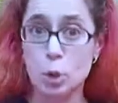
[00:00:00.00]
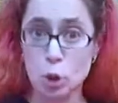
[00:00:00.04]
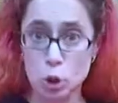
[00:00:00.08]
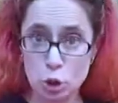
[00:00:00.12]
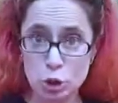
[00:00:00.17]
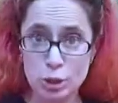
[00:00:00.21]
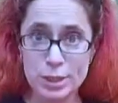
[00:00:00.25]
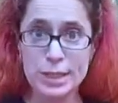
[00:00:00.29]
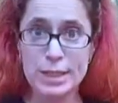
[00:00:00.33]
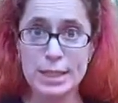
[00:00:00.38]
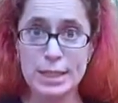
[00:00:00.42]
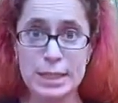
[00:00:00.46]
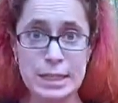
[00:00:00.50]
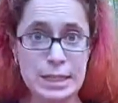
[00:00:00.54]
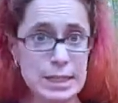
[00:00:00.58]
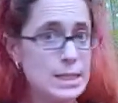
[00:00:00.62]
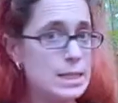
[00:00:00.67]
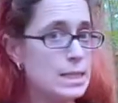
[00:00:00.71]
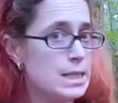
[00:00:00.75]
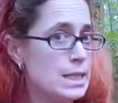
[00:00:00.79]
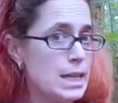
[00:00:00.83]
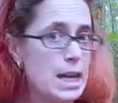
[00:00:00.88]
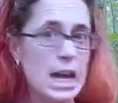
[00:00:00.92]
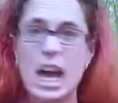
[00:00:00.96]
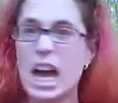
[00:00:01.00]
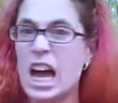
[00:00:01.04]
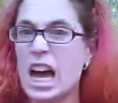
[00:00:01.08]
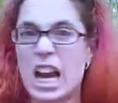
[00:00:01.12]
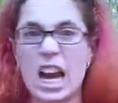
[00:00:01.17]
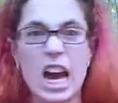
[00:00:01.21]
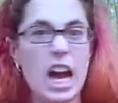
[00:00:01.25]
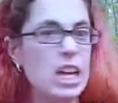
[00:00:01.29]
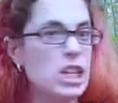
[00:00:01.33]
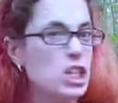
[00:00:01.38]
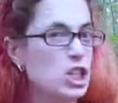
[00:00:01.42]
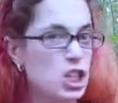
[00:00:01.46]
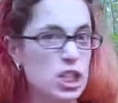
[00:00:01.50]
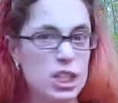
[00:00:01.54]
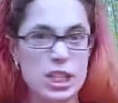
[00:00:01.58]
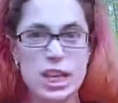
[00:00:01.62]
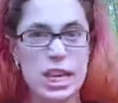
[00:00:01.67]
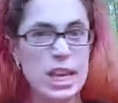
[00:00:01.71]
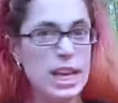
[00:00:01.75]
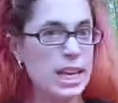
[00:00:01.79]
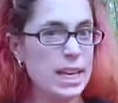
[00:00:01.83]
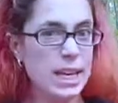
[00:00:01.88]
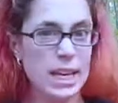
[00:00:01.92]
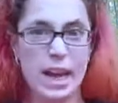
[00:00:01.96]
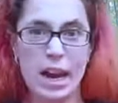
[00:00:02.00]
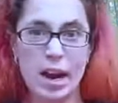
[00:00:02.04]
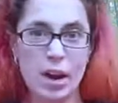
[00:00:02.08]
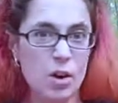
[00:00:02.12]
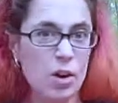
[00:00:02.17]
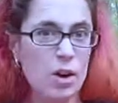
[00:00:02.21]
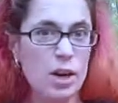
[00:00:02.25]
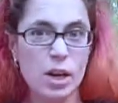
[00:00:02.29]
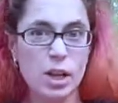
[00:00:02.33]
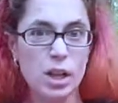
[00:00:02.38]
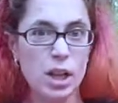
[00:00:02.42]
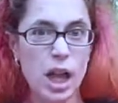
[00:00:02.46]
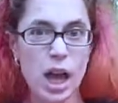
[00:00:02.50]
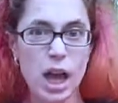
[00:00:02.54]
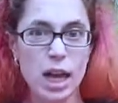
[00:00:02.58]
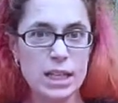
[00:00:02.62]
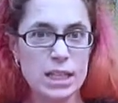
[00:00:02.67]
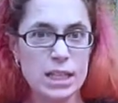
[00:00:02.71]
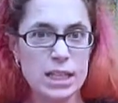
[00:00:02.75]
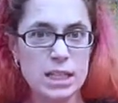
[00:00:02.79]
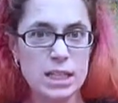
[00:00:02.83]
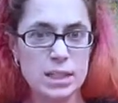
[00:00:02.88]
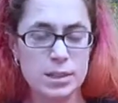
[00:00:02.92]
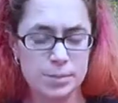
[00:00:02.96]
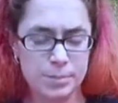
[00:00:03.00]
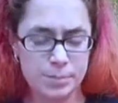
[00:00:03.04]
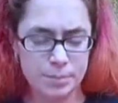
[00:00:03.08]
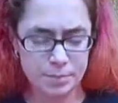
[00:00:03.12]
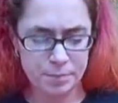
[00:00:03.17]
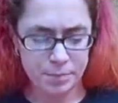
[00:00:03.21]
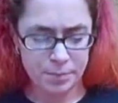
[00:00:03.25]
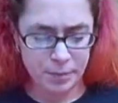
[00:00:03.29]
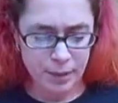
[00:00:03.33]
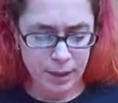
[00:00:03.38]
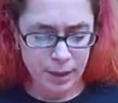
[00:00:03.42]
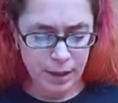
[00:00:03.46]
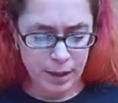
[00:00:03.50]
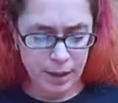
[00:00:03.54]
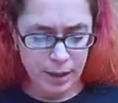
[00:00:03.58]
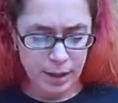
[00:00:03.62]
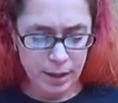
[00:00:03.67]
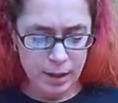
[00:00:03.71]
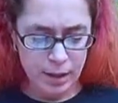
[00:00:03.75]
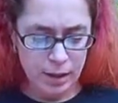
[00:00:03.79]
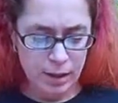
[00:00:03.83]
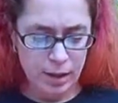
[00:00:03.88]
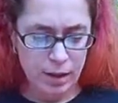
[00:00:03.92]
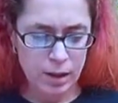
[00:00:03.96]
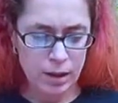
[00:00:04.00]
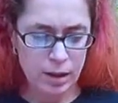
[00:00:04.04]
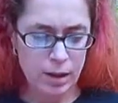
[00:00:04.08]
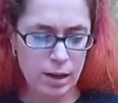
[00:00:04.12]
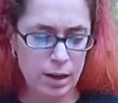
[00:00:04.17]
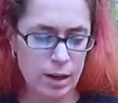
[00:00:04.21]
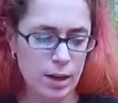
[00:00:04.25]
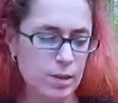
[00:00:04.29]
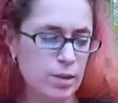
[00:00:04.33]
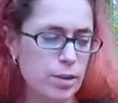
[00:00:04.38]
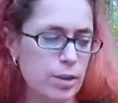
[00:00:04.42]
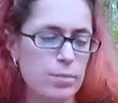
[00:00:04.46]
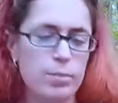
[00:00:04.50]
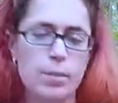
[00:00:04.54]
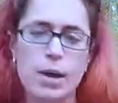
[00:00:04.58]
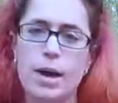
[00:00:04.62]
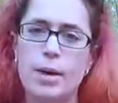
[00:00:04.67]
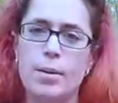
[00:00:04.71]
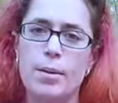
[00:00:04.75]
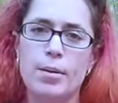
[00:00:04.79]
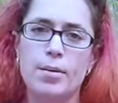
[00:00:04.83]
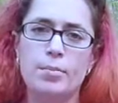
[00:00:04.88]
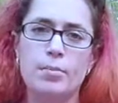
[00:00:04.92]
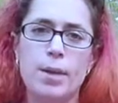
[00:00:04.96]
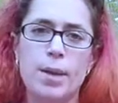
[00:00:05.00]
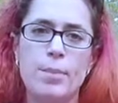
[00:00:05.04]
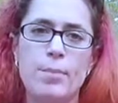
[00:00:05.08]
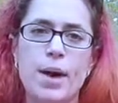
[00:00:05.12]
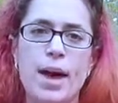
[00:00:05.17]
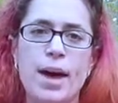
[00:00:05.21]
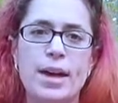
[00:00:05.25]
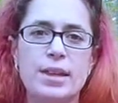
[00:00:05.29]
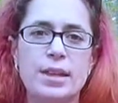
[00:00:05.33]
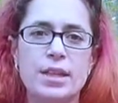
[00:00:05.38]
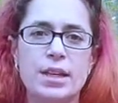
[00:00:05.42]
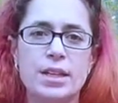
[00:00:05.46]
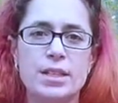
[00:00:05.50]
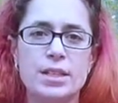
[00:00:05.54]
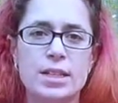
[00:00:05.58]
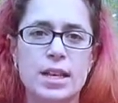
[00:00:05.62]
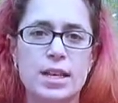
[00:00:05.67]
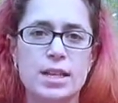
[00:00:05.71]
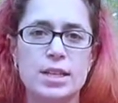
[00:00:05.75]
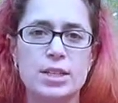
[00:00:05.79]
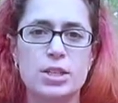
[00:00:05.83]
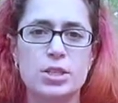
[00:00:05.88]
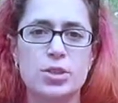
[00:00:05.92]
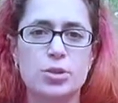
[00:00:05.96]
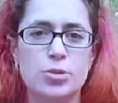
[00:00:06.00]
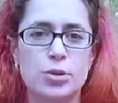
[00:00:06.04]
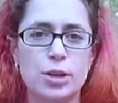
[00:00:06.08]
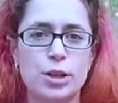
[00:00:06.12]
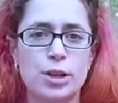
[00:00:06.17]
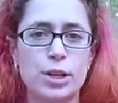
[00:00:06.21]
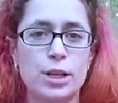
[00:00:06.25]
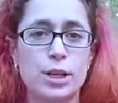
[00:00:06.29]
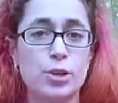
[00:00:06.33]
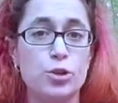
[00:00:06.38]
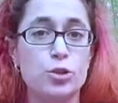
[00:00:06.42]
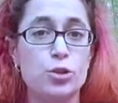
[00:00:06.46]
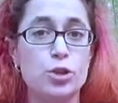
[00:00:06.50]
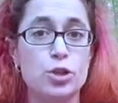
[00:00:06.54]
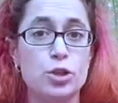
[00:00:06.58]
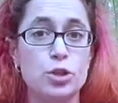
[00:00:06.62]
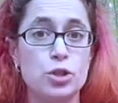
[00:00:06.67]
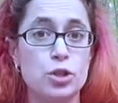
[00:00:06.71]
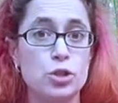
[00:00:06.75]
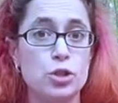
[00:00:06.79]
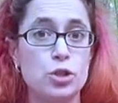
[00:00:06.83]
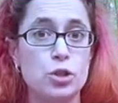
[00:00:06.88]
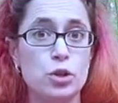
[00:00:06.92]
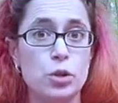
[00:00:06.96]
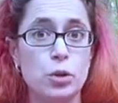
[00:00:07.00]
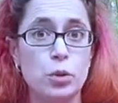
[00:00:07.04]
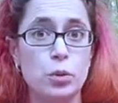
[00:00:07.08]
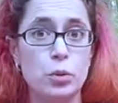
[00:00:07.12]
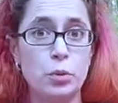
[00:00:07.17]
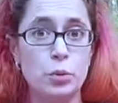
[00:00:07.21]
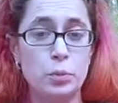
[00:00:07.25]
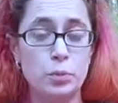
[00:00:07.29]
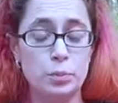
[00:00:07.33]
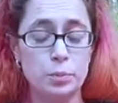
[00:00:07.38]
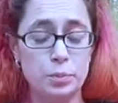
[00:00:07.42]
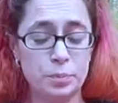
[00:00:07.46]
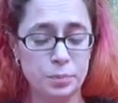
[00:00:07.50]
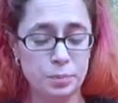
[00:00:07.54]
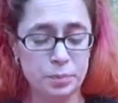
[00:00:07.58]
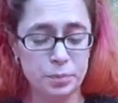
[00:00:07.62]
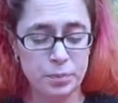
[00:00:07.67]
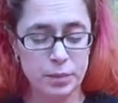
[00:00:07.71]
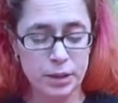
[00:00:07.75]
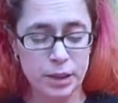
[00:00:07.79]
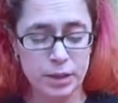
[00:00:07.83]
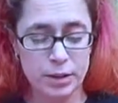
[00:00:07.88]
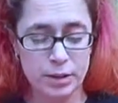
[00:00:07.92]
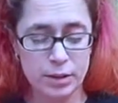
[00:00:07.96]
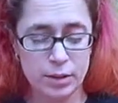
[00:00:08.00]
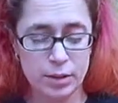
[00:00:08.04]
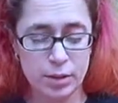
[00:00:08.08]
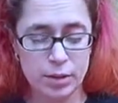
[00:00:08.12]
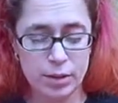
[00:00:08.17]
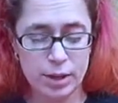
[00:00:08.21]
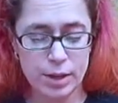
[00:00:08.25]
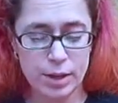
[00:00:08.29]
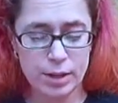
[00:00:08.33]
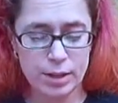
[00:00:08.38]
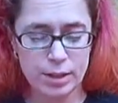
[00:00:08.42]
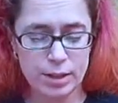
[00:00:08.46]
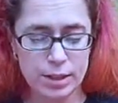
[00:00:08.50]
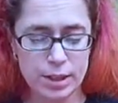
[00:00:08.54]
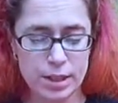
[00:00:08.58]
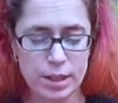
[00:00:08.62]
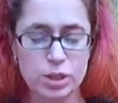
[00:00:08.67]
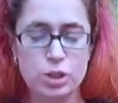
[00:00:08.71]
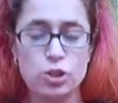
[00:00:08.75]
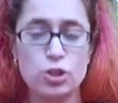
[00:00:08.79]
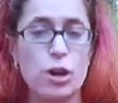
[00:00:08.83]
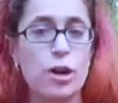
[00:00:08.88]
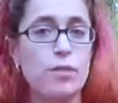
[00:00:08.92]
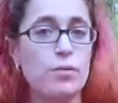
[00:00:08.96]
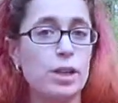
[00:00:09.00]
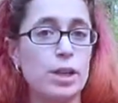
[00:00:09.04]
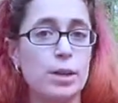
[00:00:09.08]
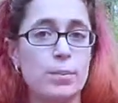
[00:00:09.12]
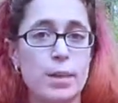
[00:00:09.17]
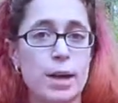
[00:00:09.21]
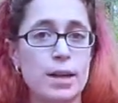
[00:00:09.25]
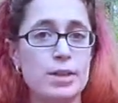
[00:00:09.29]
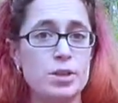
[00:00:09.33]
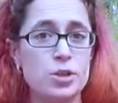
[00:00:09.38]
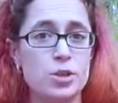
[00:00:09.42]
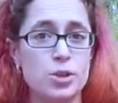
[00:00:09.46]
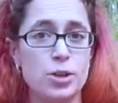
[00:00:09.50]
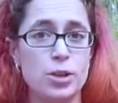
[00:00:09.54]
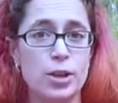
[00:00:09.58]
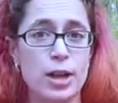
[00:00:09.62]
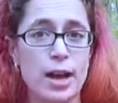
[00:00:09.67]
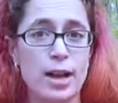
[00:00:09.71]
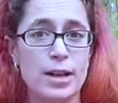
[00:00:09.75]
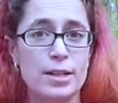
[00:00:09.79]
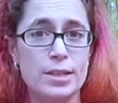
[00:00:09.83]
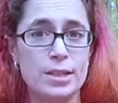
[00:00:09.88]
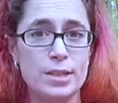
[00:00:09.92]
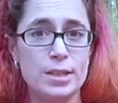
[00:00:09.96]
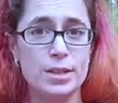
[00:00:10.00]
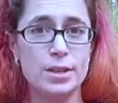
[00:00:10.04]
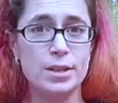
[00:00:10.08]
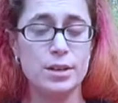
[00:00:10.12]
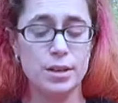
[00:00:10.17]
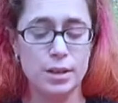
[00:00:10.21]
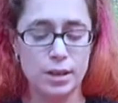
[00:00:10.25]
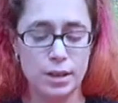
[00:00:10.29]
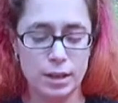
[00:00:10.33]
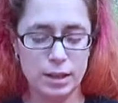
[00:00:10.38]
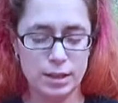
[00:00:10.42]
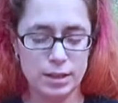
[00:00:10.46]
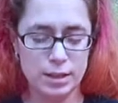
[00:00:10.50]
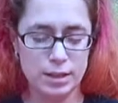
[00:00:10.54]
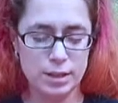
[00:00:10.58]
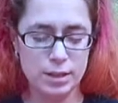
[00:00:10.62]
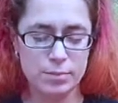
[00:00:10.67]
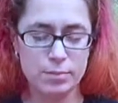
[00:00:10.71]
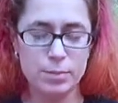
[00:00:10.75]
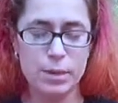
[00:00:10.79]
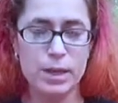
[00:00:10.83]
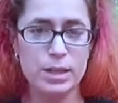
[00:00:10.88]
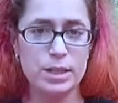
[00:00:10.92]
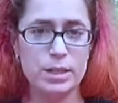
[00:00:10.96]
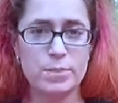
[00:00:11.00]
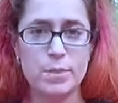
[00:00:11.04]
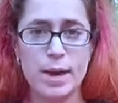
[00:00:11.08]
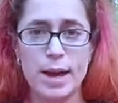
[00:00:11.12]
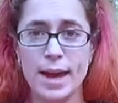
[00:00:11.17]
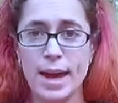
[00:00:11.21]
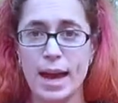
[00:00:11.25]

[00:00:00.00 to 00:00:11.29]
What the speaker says: my life. I go with one bag and one bag only, and I can go for months at a time, and it's lightweight because I'm a little person and I just can't carry a lot.